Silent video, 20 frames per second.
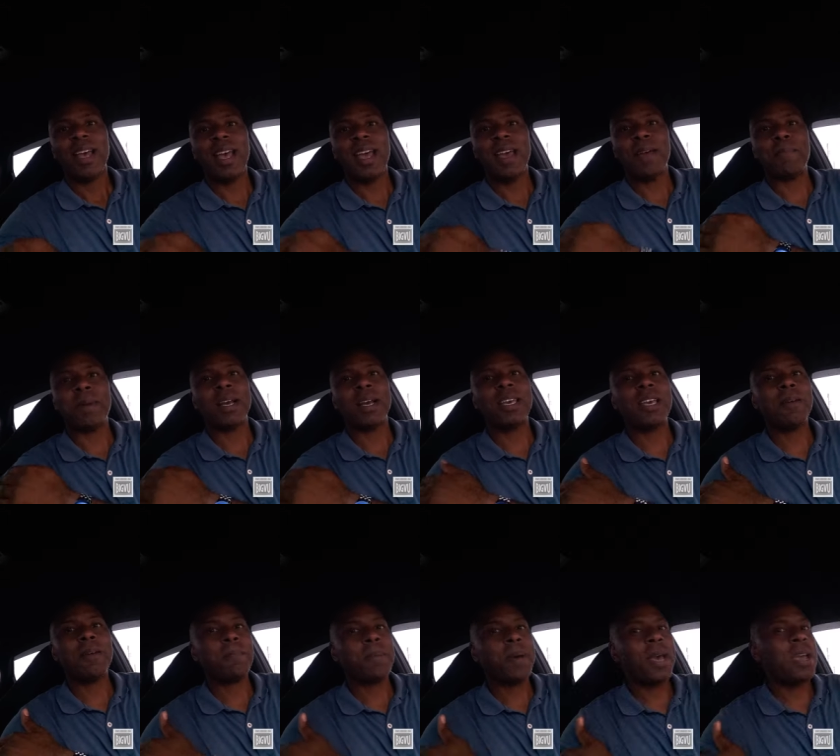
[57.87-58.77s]
and my
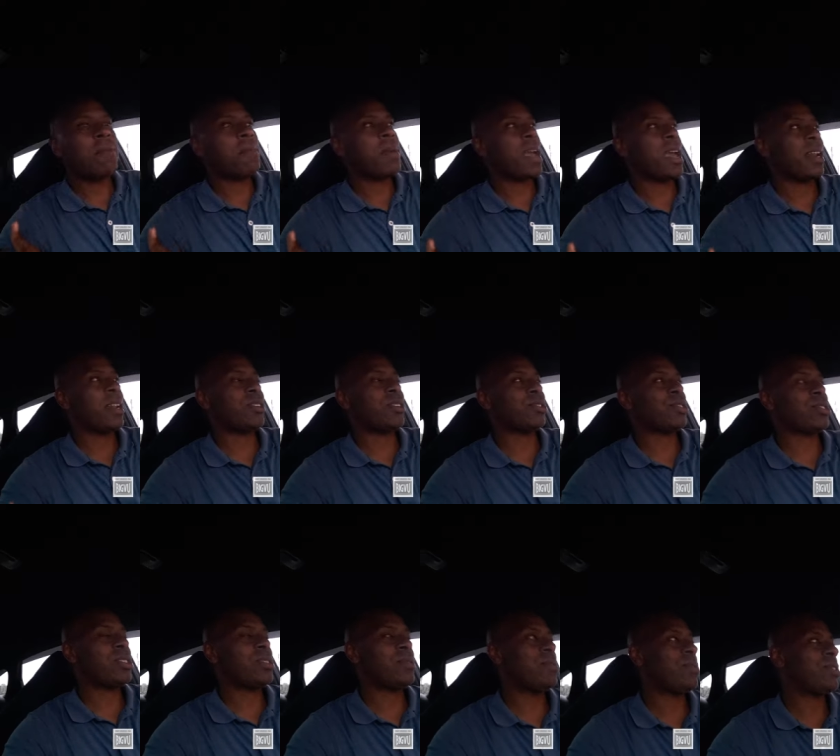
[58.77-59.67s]
campaign manager,
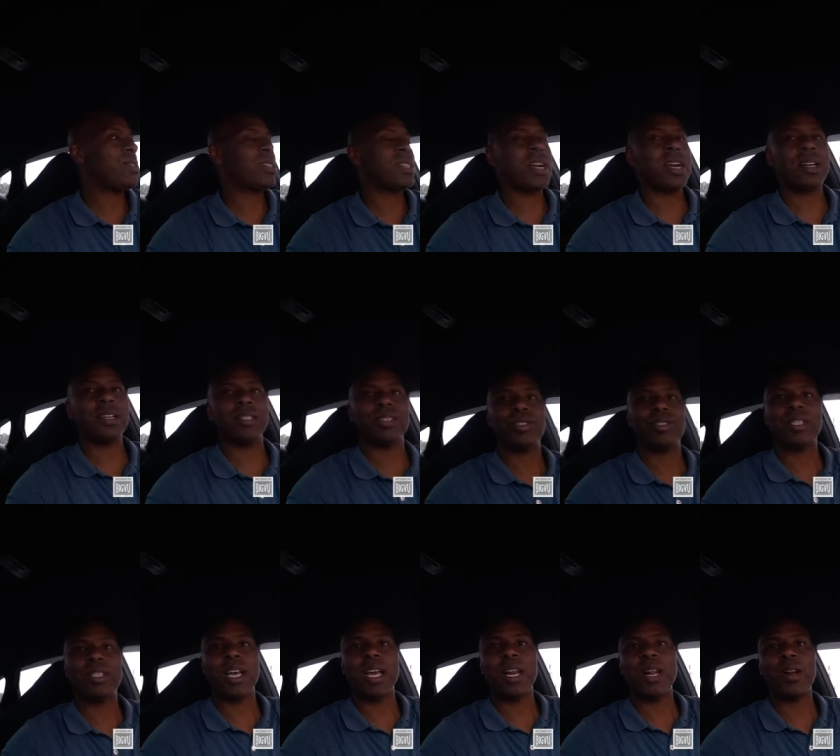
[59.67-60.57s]
she was just kind of
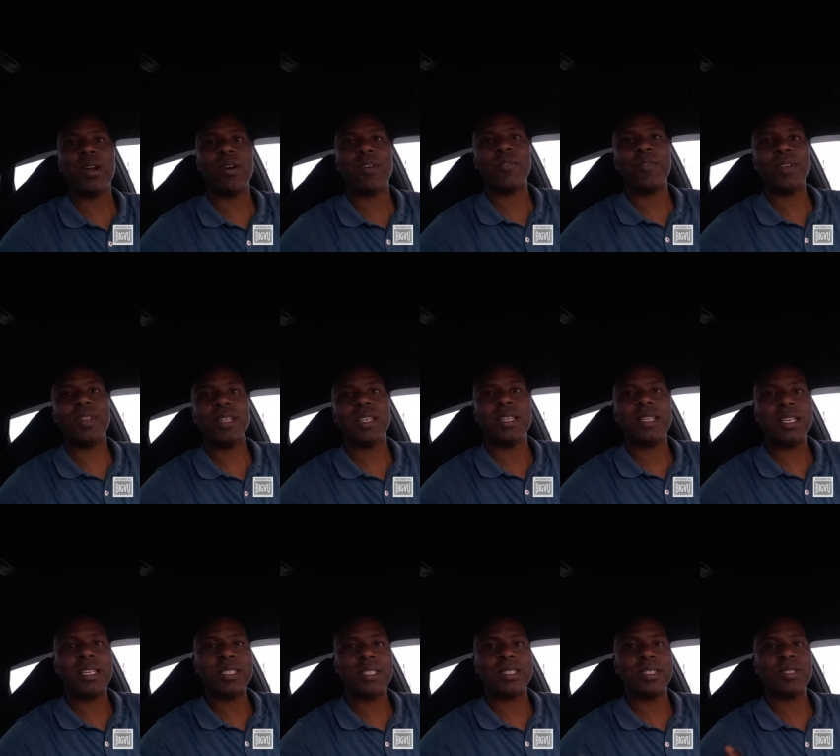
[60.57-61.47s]
standing off in the
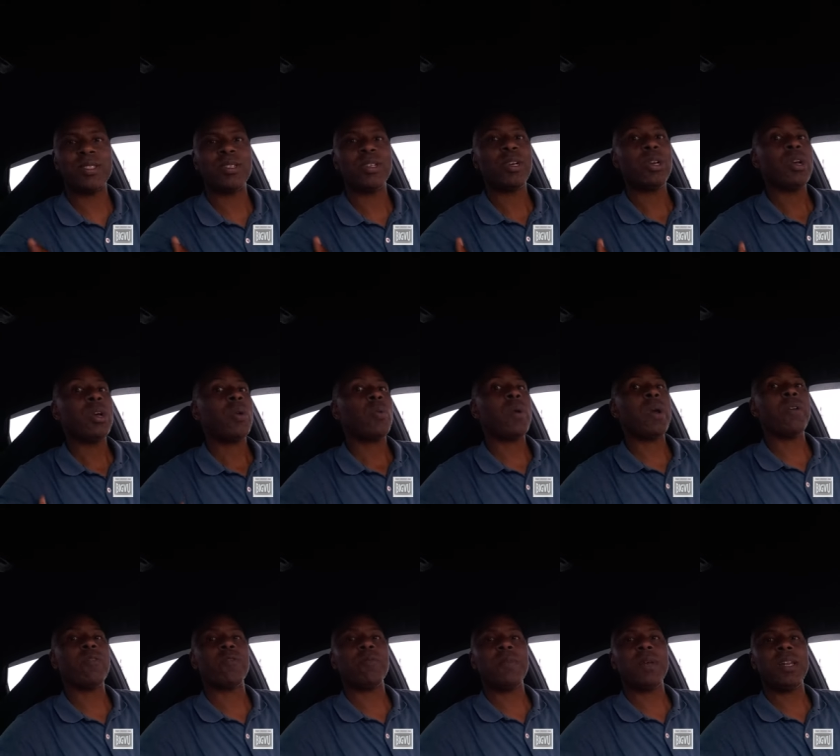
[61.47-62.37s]
distance,
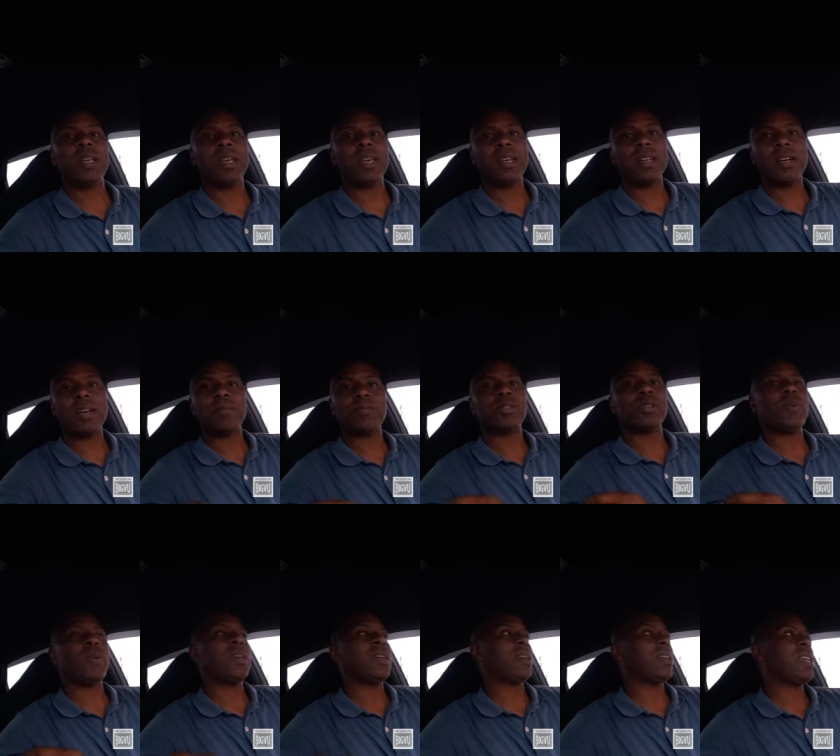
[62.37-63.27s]
waiting for me to get up so
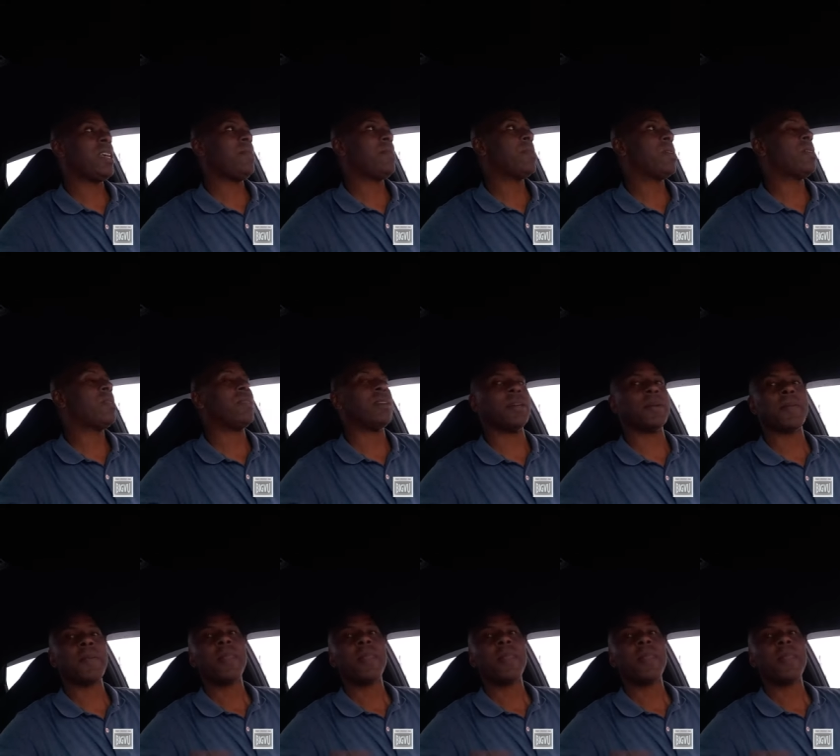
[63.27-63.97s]
we could keep going.